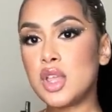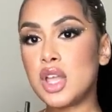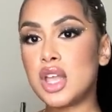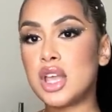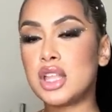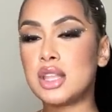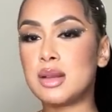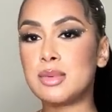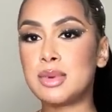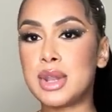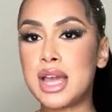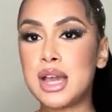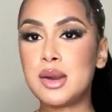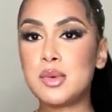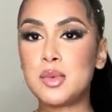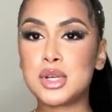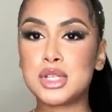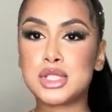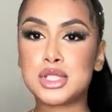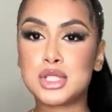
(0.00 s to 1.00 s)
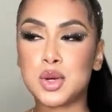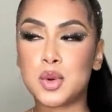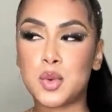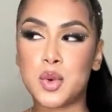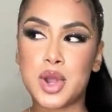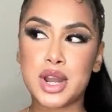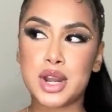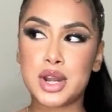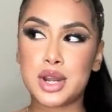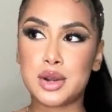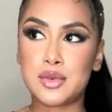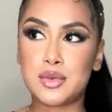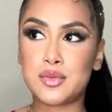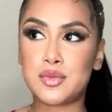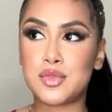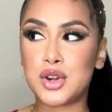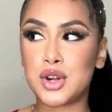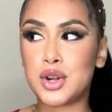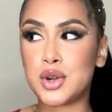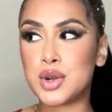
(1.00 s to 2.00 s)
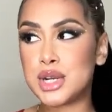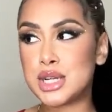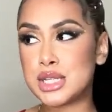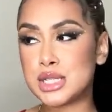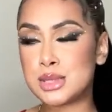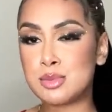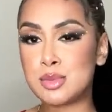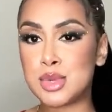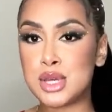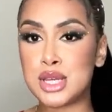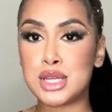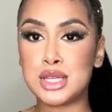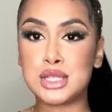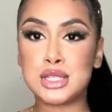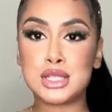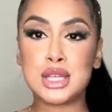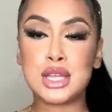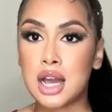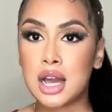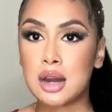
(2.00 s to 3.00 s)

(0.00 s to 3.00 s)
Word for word: And the plan was to wear for Christmas.